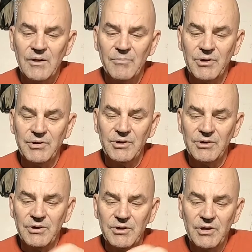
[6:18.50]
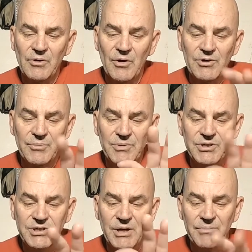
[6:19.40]
But they're always going to be
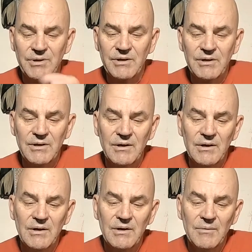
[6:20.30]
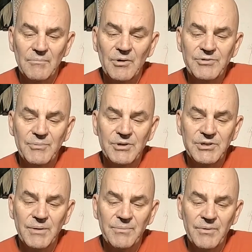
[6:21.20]
shipped. Most of them are
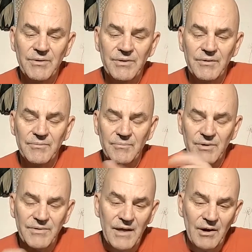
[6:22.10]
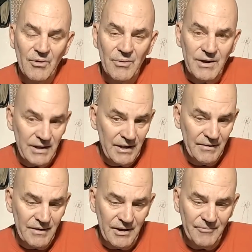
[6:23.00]
shipped with that already
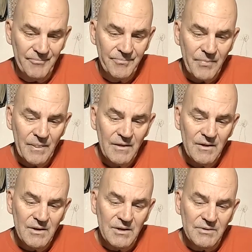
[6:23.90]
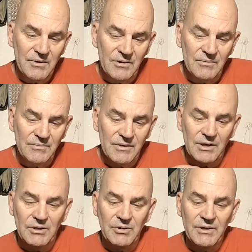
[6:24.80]
in there, so
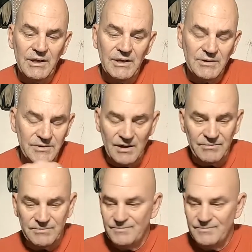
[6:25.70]
and glued in and stuff.